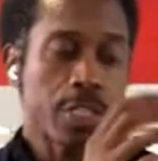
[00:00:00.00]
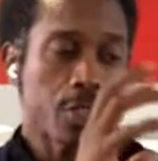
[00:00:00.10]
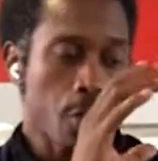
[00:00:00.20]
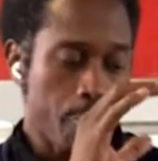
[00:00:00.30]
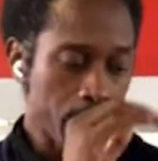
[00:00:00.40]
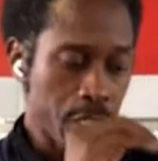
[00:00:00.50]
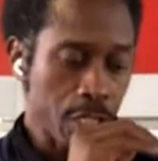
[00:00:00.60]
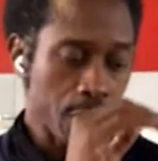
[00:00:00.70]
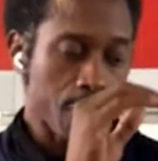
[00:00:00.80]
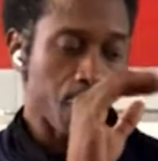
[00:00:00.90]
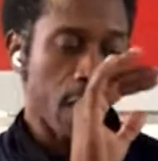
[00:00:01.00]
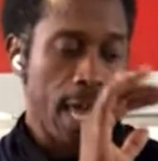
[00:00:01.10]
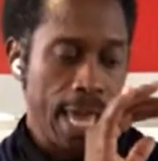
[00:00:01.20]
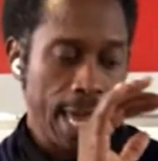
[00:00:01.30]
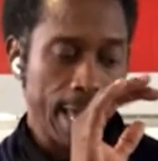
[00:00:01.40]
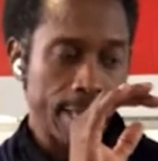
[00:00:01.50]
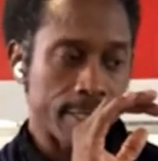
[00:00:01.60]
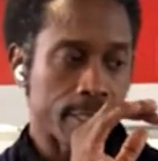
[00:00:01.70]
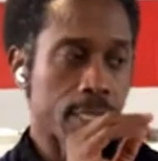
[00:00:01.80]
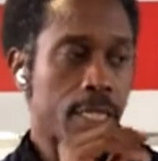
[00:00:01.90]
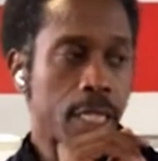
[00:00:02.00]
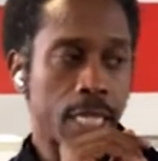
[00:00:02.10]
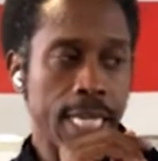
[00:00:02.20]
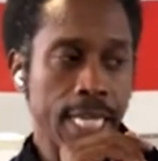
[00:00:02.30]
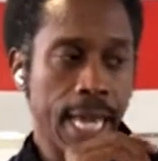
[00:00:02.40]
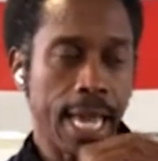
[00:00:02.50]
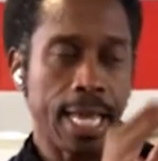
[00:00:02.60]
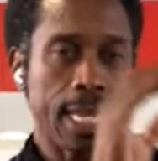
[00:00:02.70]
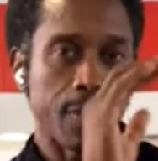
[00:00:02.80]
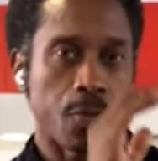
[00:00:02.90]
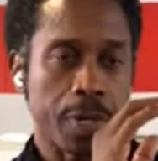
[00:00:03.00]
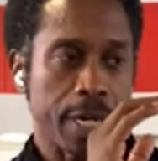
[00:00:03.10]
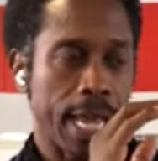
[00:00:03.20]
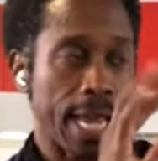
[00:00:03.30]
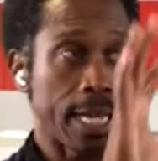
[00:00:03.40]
just your position of your hands, the lead hand and the rear